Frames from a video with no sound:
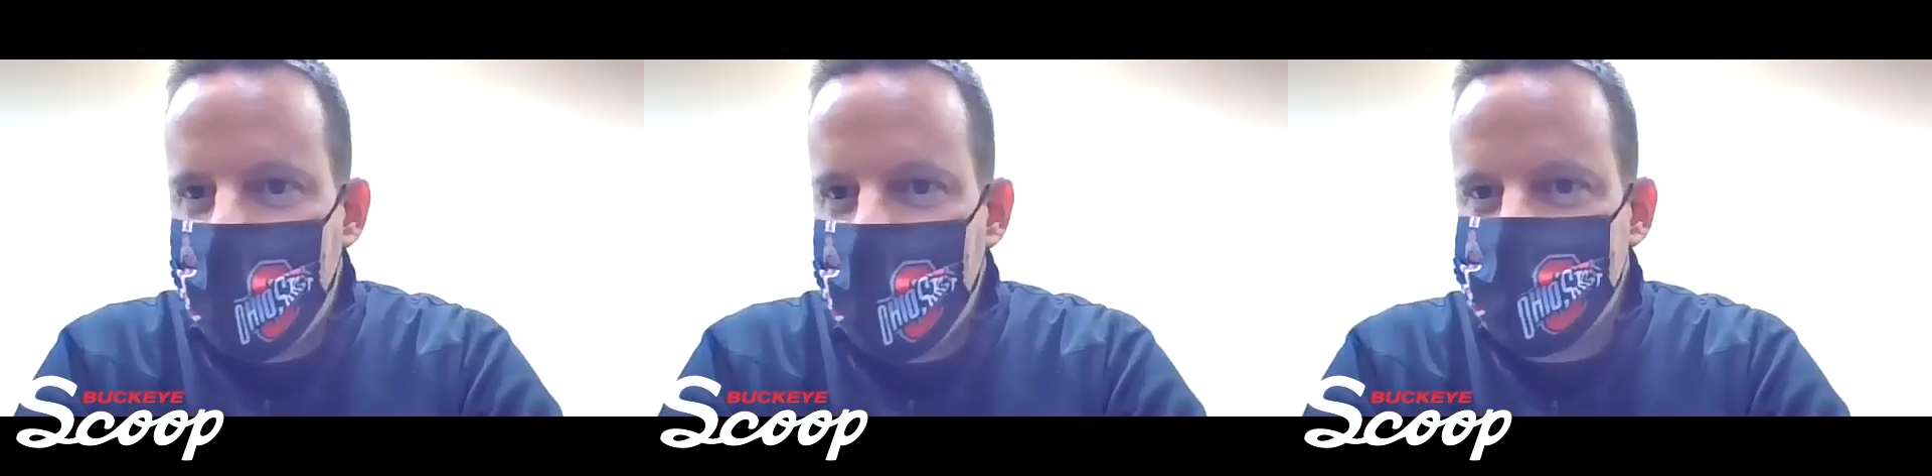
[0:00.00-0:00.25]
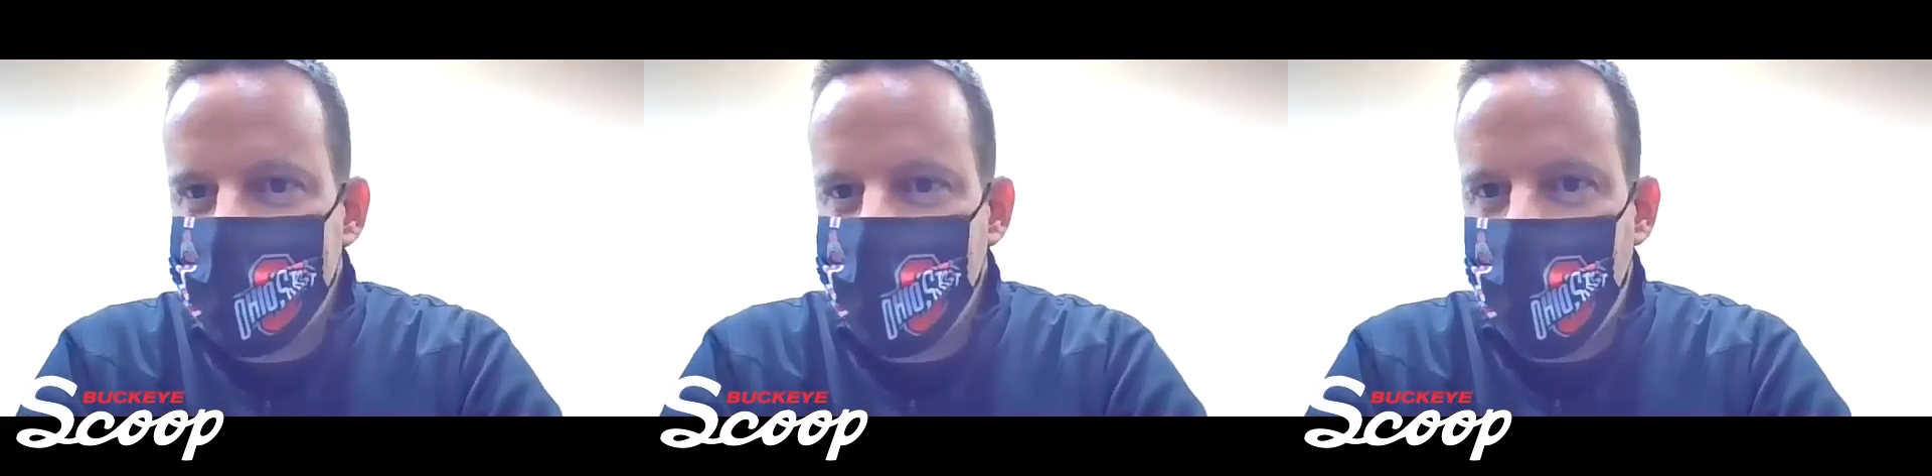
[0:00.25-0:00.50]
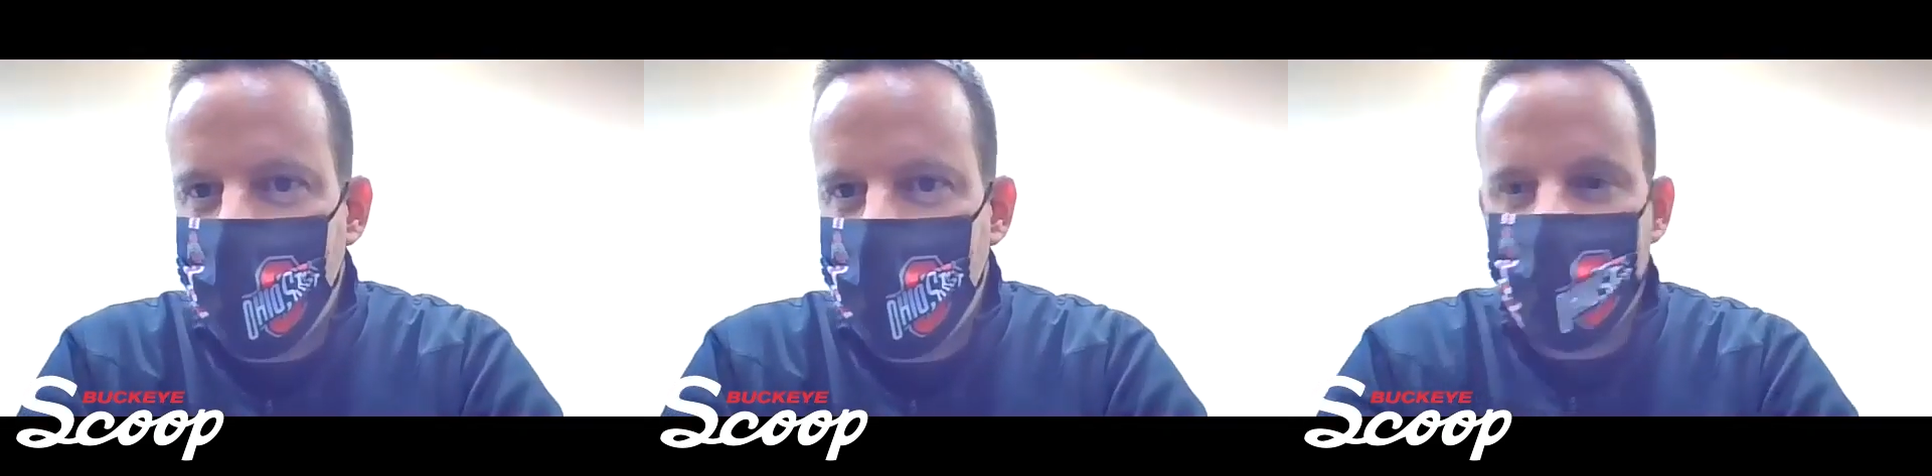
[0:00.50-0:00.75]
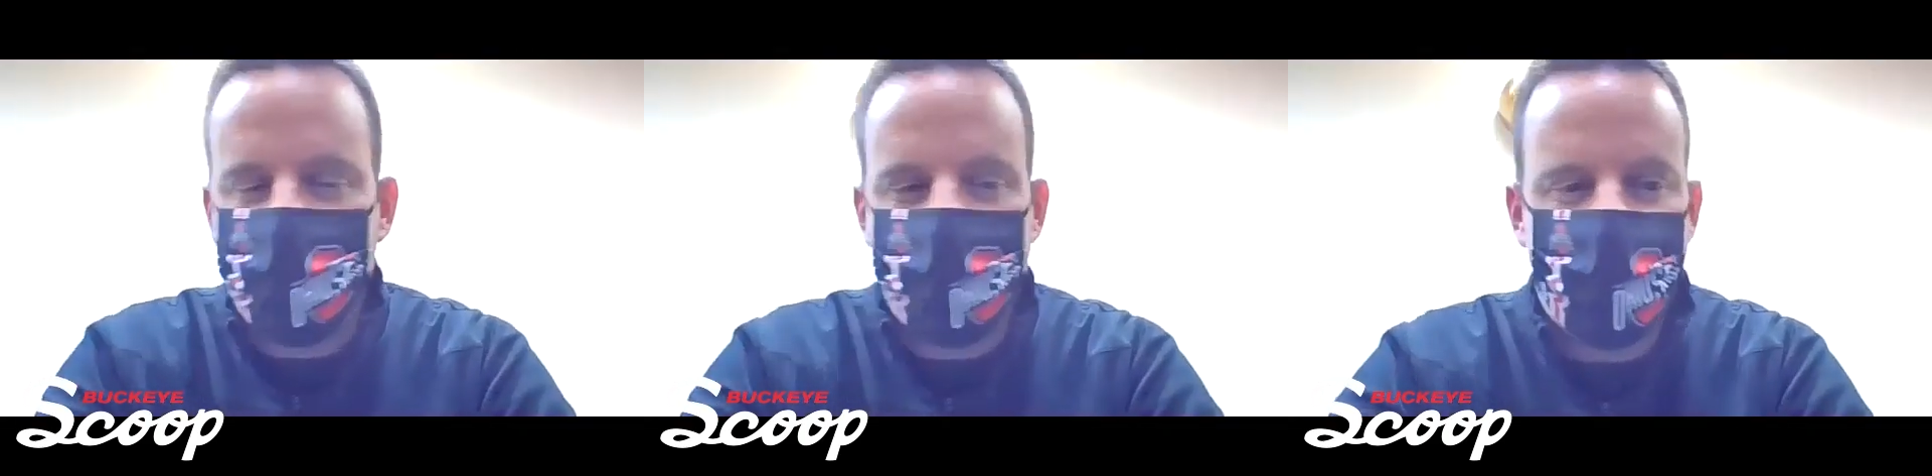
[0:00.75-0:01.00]
Austin Ward,
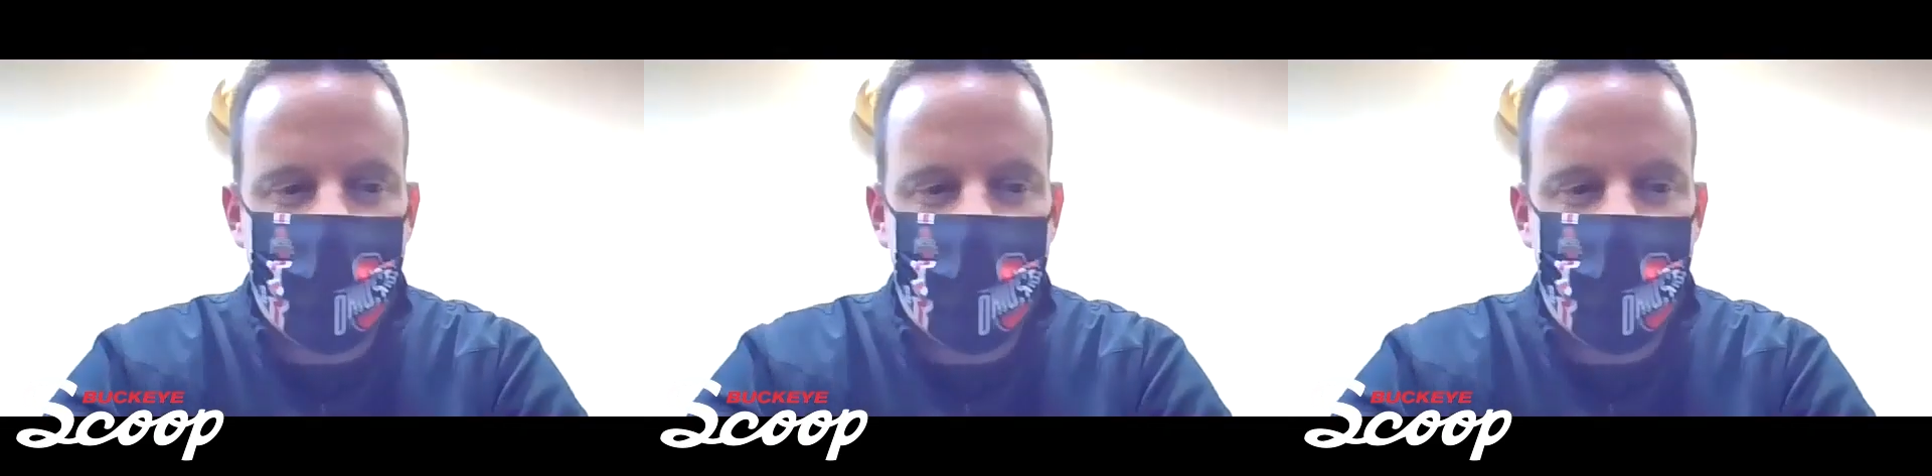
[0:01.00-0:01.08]
Letterman